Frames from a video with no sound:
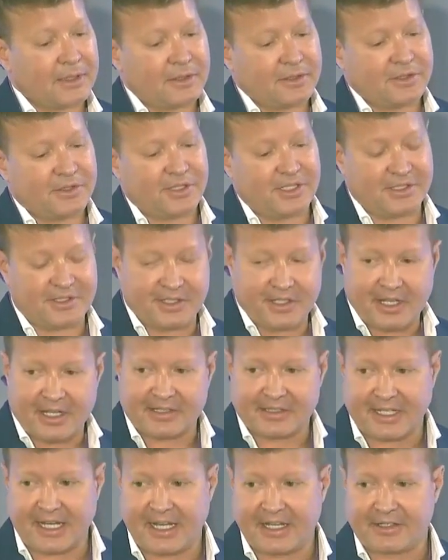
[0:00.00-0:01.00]
she still
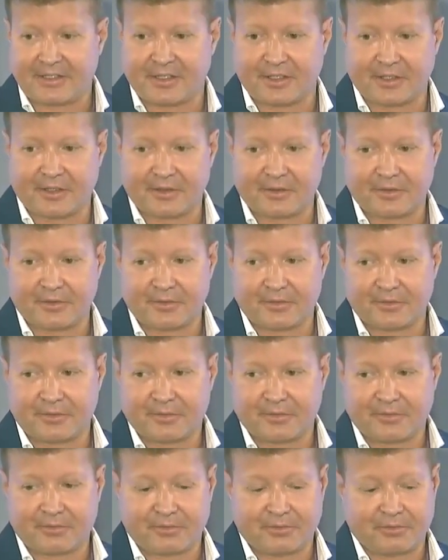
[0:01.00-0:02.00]
has cancer,
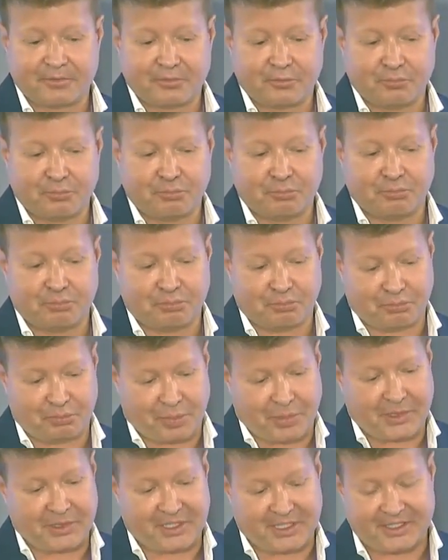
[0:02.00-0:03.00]

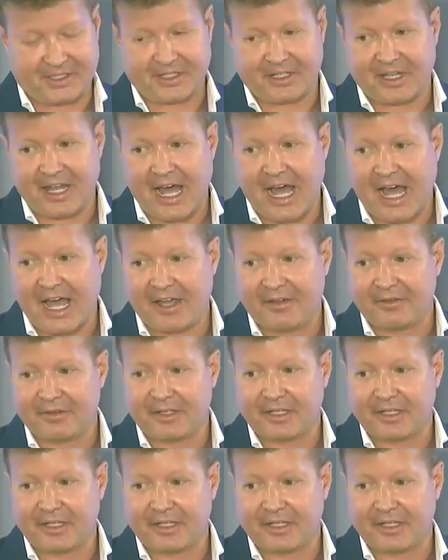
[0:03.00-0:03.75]
but she's still alive.